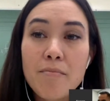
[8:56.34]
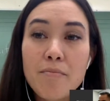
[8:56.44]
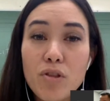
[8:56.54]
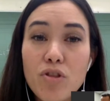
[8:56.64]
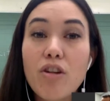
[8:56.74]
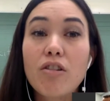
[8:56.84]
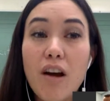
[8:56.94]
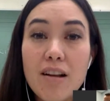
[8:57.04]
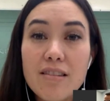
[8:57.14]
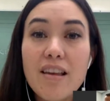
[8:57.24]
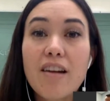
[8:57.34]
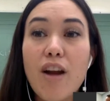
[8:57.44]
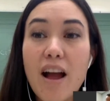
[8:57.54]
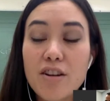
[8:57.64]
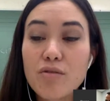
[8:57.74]
but there are lots that are
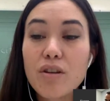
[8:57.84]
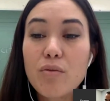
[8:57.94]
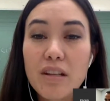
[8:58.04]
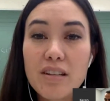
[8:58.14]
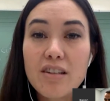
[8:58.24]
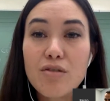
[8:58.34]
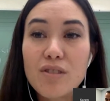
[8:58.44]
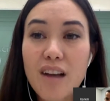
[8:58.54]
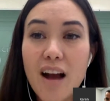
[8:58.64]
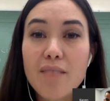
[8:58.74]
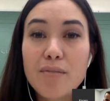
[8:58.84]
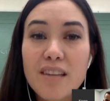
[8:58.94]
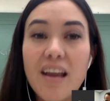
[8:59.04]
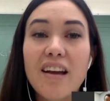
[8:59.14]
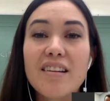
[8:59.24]
actually willing to do Skypes,
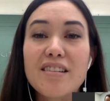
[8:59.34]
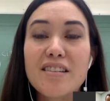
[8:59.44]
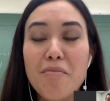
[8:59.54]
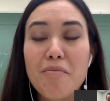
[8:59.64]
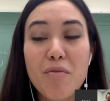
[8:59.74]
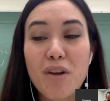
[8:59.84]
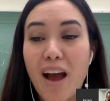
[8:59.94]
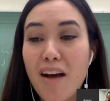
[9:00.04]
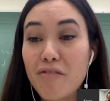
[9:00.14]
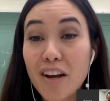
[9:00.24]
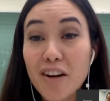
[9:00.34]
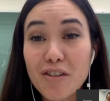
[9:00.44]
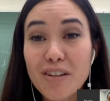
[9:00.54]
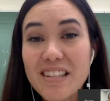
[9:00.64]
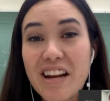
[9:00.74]
and that would have
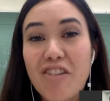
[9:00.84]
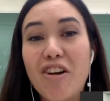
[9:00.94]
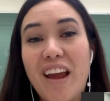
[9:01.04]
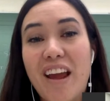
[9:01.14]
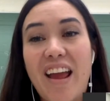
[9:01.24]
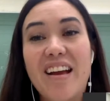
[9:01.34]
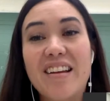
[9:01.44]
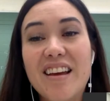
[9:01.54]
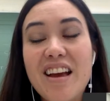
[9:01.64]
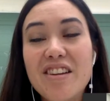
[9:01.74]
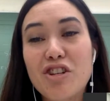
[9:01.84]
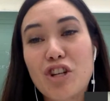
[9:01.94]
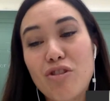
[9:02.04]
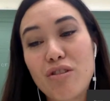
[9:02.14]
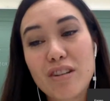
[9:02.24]
veterans there on hand to
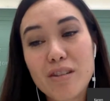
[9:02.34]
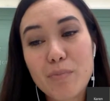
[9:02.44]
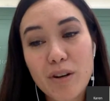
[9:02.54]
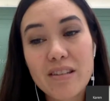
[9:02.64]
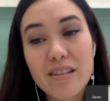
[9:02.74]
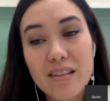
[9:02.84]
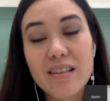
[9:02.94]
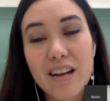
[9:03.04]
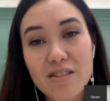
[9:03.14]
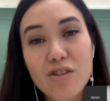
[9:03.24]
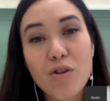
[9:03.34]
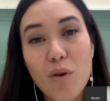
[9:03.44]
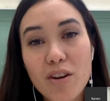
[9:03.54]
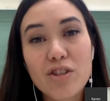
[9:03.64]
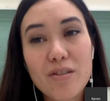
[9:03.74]
share their experiences and answer
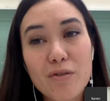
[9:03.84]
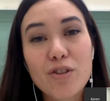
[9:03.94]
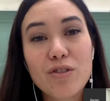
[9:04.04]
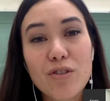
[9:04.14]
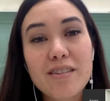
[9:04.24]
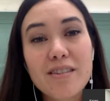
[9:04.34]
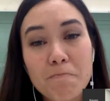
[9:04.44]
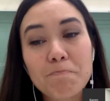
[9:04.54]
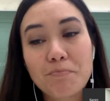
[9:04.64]
questions for students.